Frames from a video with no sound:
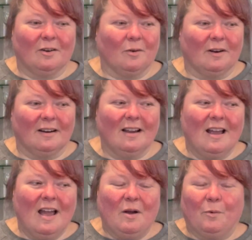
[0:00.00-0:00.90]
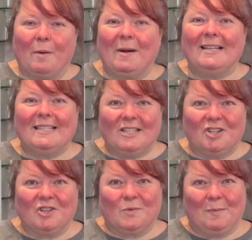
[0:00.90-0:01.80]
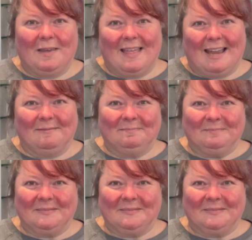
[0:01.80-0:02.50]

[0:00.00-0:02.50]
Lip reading: or what my decisions will be then.